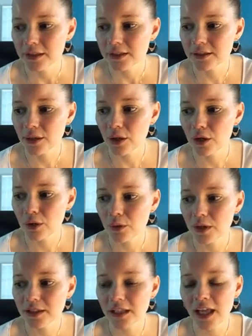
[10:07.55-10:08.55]

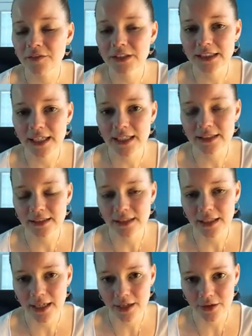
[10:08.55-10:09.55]
So 11 days
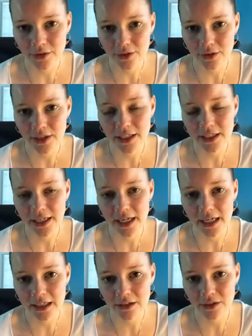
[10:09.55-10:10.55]
later, he
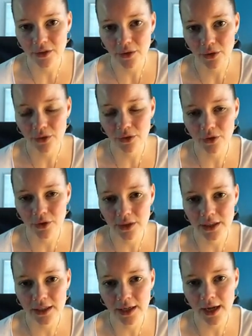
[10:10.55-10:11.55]
gained
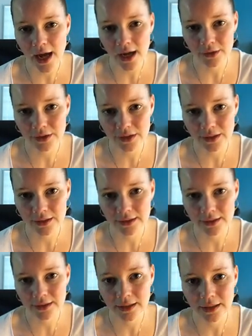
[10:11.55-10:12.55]
30
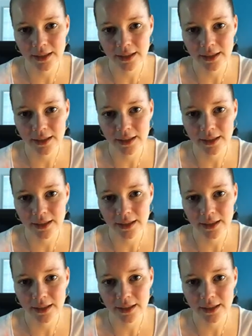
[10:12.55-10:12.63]
ounces.